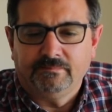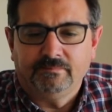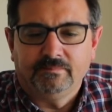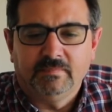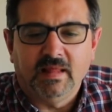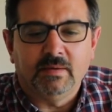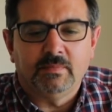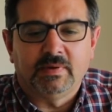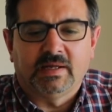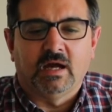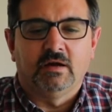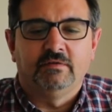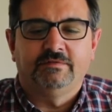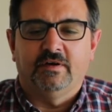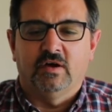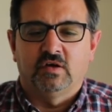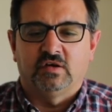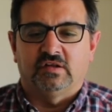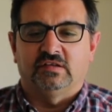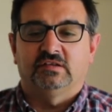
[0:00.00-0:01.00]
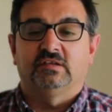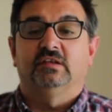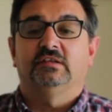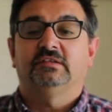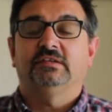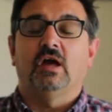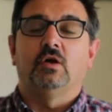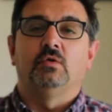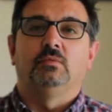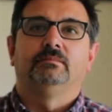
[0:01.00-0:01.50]
There we go, focused.
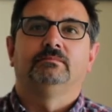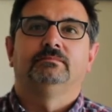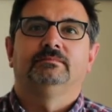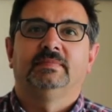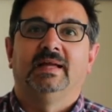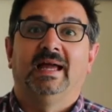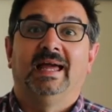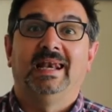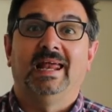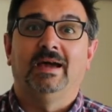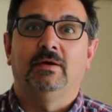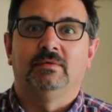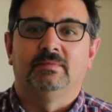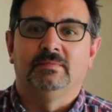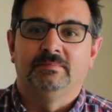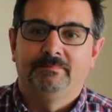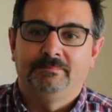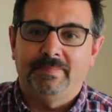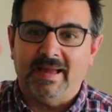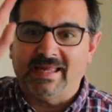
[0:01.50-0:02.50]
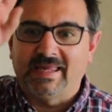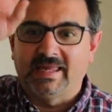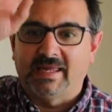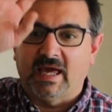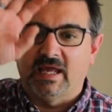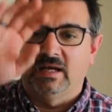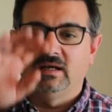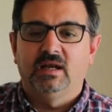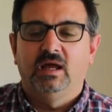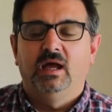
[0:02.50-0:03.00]
So, hello, back
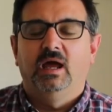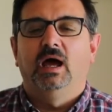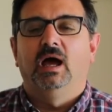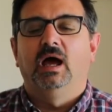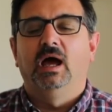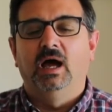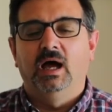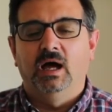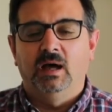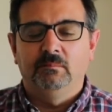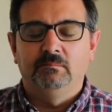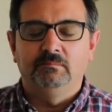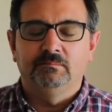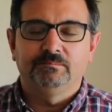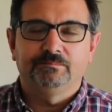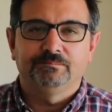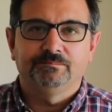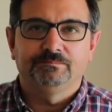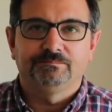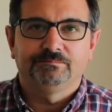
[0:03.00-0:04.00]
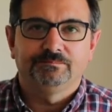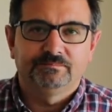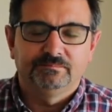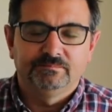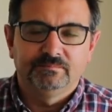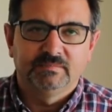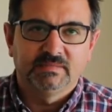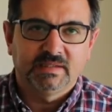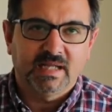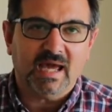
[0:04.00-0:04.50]
again.
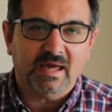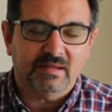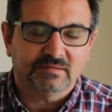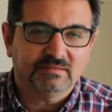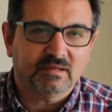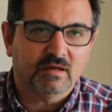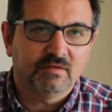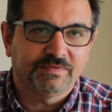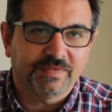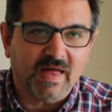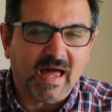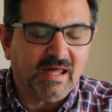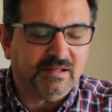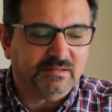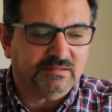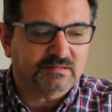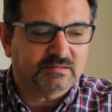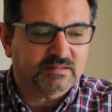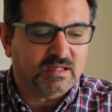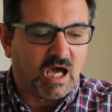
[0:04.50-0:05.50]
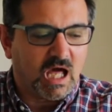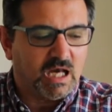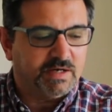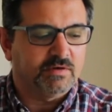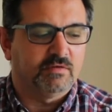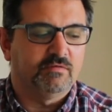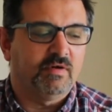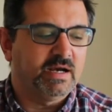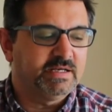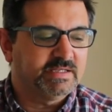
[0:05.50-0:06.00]
Yeah, so that's kind of
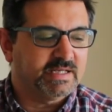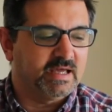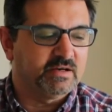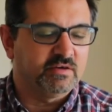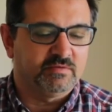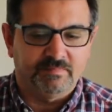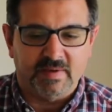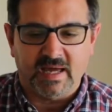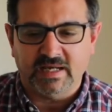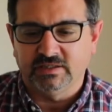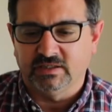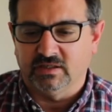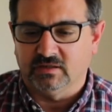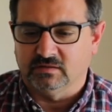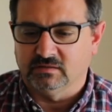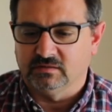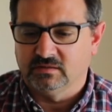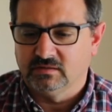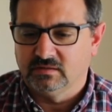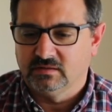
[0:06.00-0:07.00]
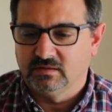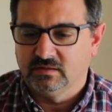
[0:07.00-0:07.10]
a rundown of manual.